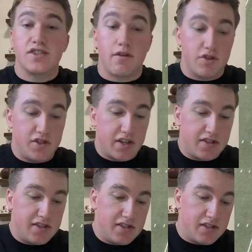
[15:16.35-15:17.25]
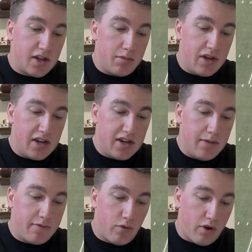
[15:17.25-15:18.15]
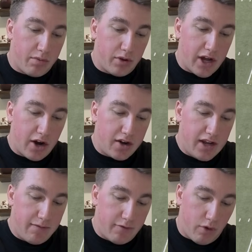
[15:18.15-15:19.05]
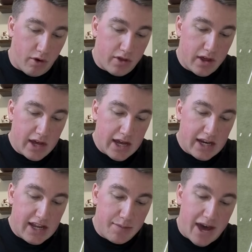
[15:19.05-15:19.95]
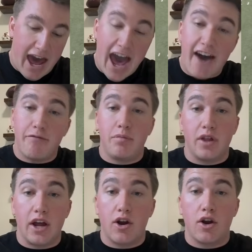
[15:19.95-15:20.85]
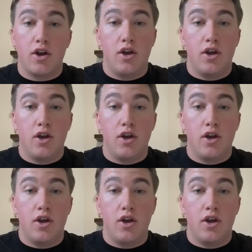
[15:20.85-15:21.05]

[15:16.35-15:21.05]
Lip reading: Cover 6, this is going to be a deep fourth player, deep fourth, deep half player.